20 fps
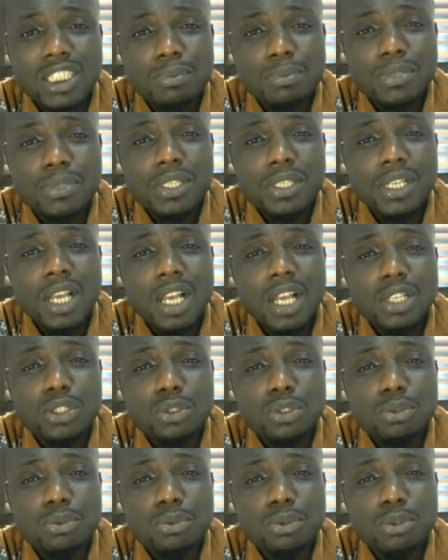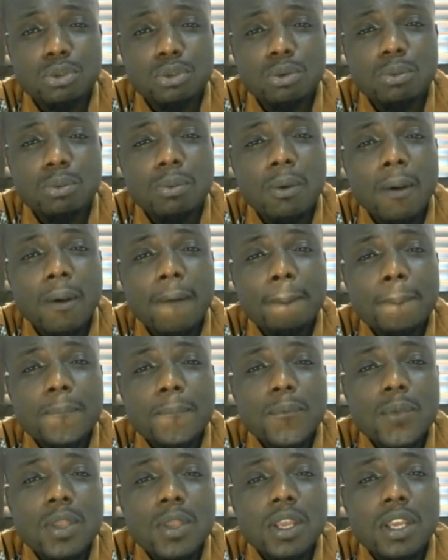Seekers YouTube,
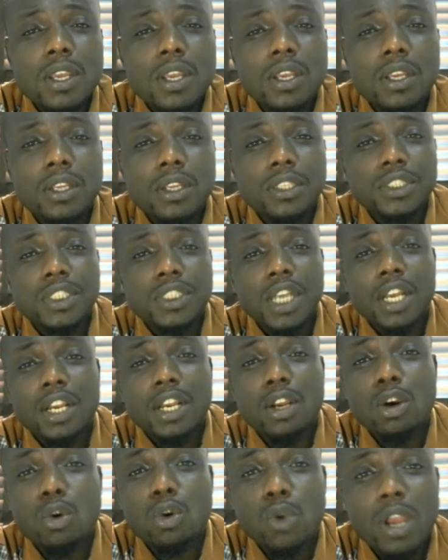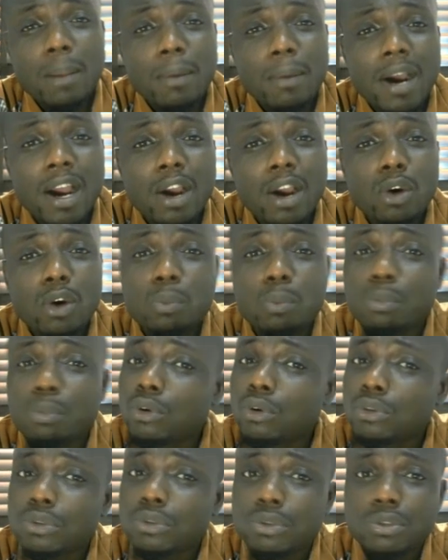a channel whereby I will
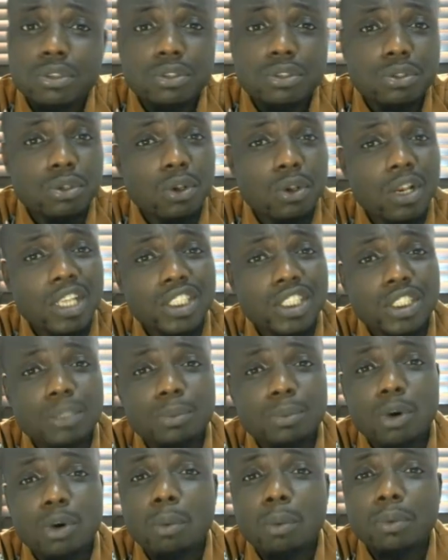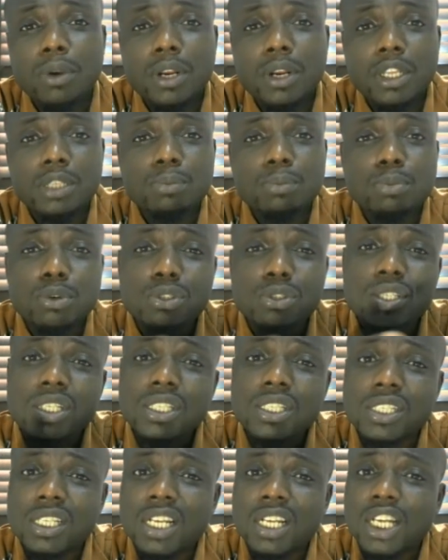post scholarship updates, both
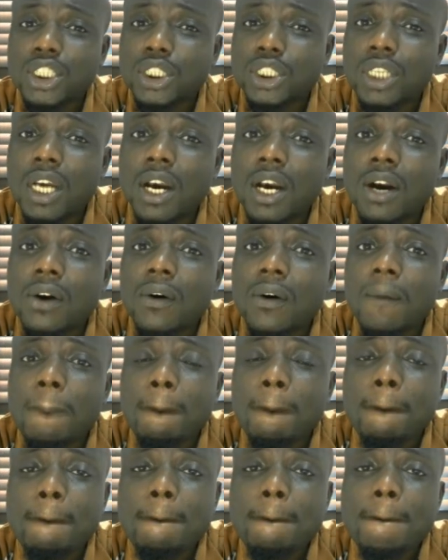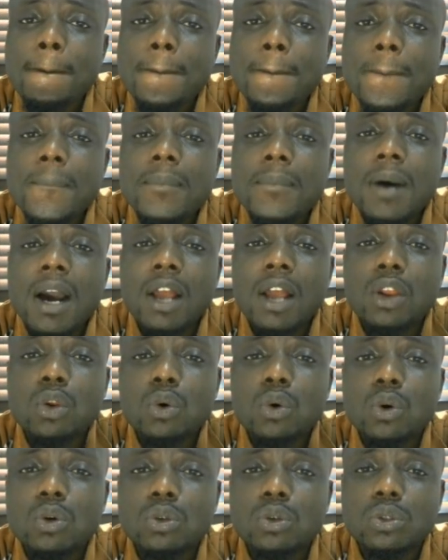international and
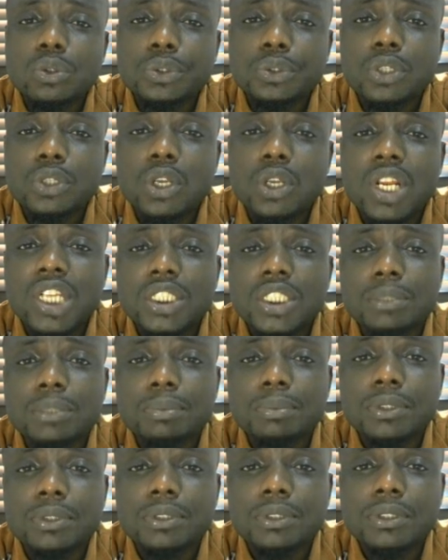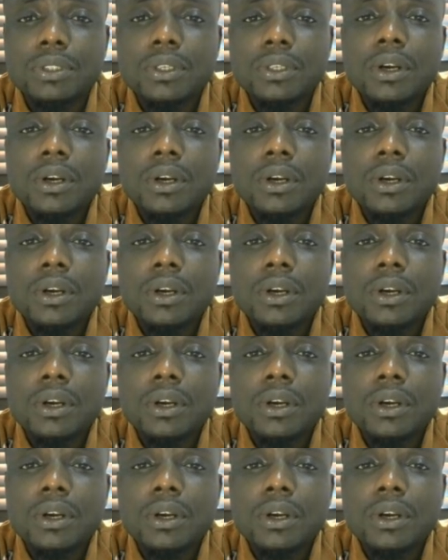local scholarships.